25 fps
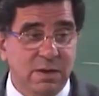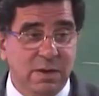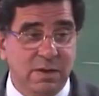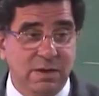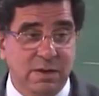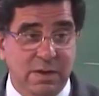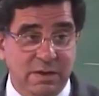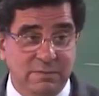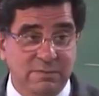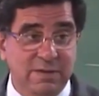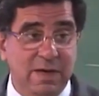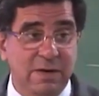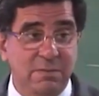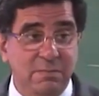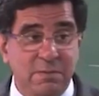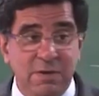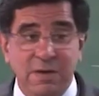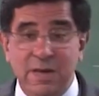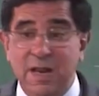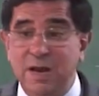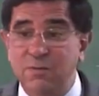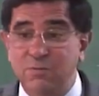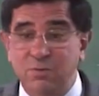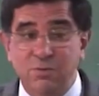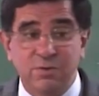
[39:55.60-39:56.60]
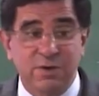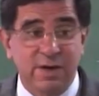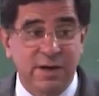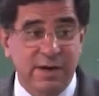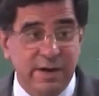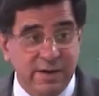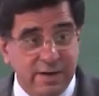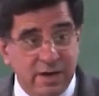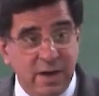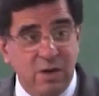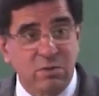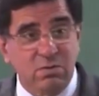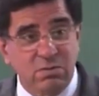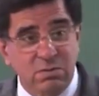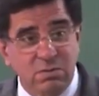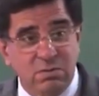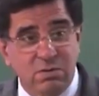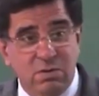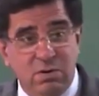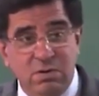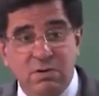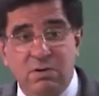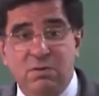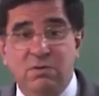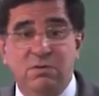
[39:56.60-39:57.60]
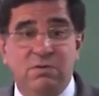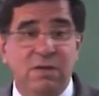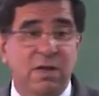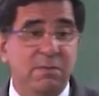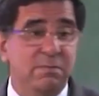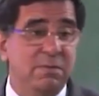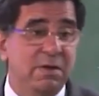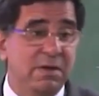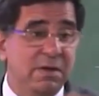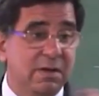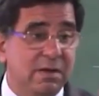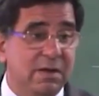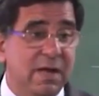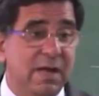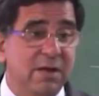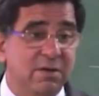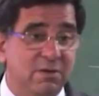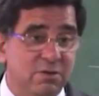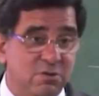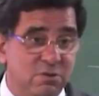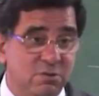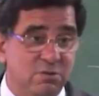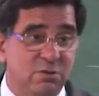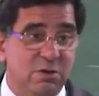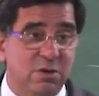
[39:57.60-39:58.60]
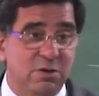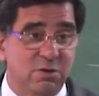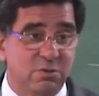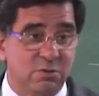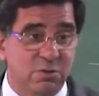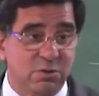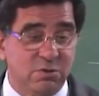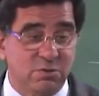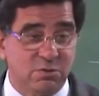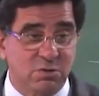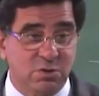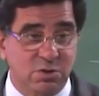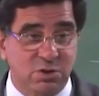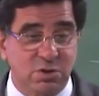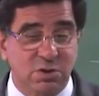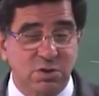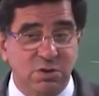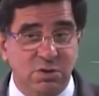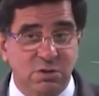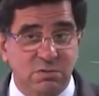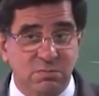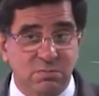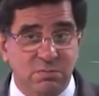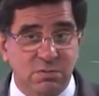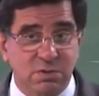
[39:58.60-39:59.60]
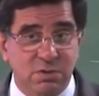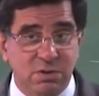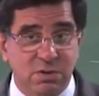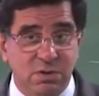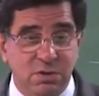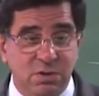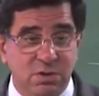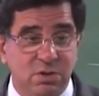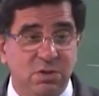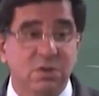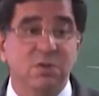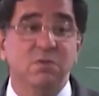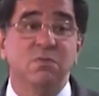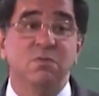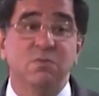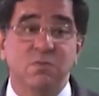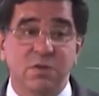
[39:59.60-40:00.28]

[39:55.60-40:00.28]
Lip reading: And does that mean I have to dig it out, or does that mean that I restore it to its original condition?